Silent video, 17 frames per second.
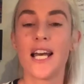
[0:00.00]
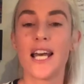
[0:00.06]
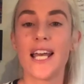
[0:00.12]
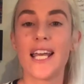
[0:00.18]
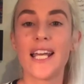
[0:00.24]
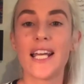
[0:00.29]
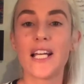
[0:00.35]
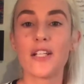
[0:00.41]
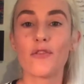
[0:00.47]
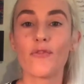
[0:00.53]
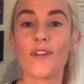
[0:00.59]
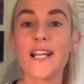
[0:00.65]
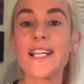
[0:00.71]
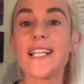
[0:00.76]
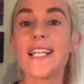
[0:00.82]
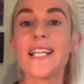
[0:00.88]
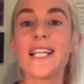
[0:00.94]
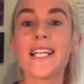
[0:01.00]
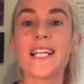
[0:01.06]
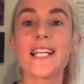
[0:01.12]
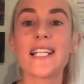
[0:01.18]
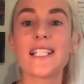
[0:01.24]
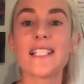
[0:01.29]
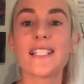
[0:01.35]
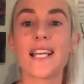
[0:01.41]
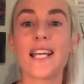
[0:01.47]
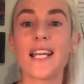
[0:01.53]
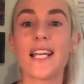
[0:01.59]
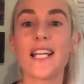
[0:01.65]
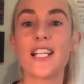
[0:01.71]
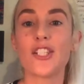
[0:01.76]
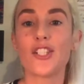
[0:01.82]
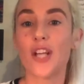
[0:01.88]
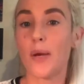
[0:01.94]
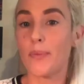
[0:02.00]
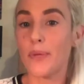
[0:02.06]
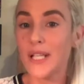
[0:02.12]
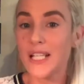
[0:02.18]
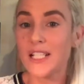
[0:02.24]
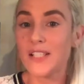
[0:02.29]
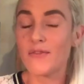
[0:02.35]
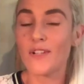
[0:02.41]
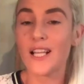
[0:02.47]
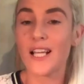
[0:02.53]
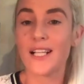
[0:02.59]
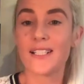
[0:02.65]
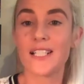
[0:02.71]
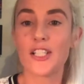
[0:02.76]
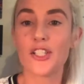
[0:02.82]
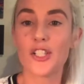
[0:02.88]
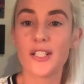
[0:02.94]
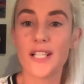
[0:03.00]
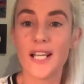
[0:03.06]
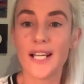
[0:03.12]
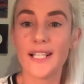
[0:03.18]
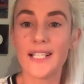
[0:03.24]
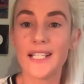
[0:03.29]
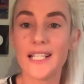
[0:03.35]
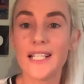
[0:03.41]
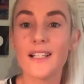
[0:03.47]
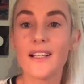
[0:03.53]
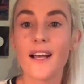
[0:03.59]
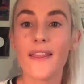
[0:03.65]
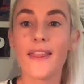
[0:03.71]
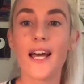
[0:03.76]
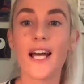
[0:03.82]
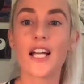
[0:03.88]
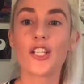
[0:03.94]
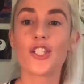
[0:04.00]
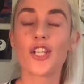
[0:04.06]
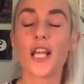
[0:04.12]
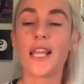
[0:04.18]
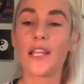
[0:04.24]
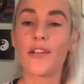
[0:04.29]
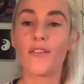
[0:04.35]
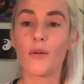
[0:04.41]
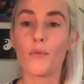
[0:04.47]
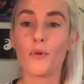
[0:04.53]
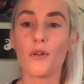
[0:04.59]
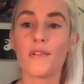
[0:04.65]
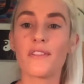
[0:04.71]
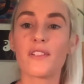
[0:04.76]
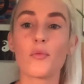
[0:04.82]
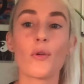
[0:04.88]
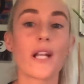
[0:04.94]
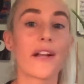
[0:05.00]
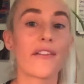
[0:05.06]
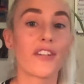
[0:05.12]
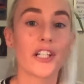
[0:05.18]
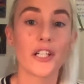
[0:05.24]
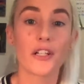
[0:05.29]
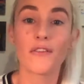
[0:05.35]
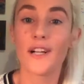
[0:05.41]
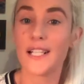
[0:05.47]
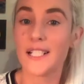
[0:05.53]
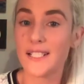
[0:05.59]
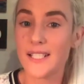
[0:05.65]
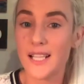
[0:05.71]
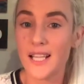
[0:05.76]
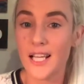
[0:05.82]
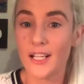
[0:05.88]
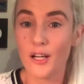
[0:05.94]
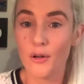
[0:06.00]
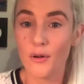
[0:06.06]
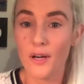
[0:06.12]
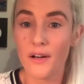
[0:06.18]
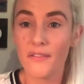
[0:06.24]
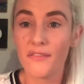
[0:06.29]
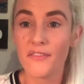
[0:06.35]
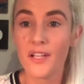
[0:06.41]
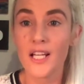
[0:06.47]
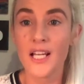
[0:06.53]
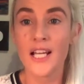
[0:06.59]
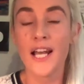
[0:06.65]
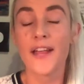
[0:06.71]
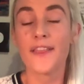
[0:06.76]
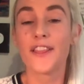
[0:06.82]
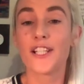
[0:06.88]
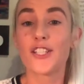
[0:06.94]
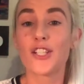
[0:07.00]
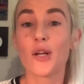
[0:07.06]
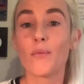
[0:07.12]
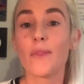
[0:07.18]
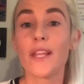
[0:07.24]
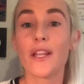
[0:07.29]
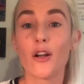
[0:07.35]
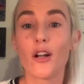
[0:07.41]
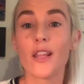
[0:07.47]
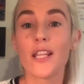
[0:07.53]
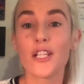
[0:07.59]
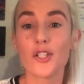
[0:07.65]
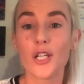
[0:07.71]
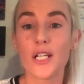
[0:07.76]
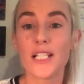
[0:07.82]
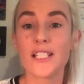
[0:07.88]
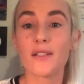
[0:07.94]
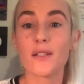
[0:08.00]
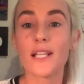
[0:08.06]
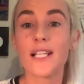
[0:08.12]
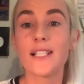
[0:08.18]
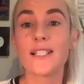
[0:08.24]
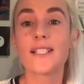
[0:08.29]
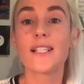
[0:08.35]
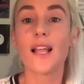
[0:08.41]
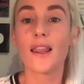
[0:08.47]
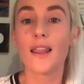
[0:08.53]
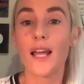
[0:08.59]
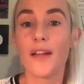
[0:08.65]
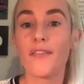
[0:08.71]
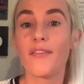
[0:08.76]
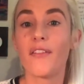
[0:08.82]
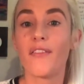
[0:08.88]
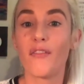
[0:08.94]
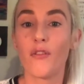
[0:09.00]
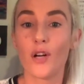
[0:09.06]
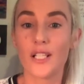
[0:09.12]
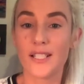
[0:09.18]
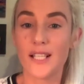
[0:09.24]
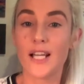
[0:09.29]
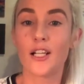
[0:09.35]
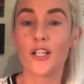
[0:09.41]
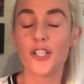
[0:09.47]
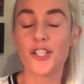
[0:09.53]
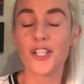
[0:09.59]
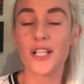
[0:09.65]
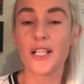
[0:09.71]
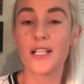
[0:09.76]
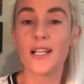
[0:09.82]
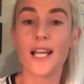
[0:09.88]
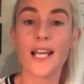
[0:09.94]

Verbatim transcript: And Reiki is a Japanese relaxation technique that gently removes whatever you're ready to let go of. The term literally translates to life force energy,